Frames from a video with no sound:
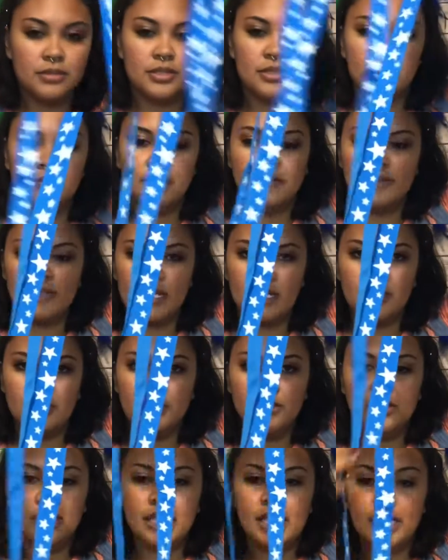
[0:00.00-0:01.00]
So we've got a
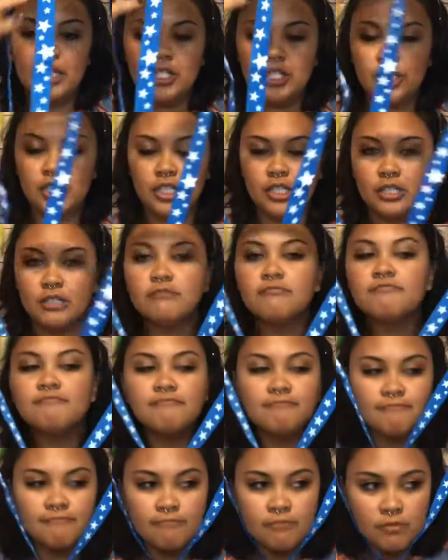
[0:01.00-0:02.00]
new lanyard.
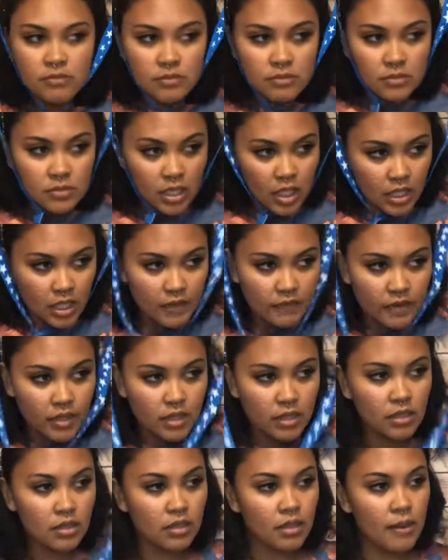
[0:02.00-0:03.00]
I'll even
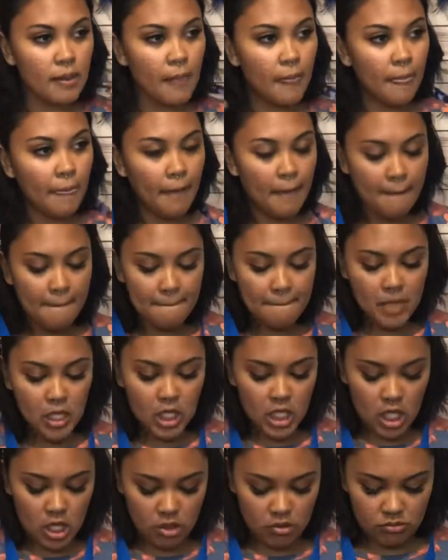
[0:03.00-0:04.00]
put
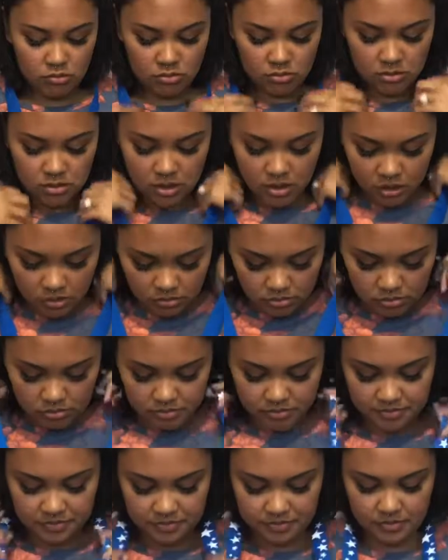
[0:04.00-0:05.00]
it on. Oh,
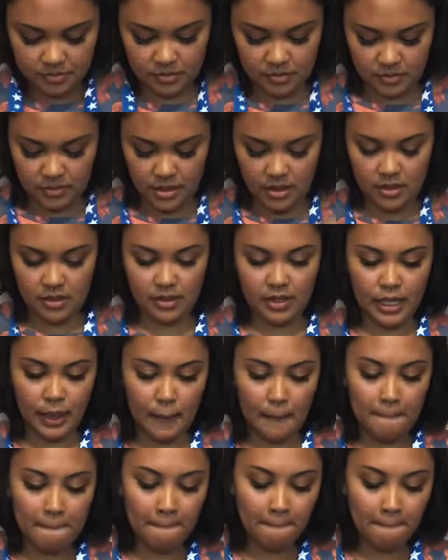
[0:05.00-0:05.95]
there.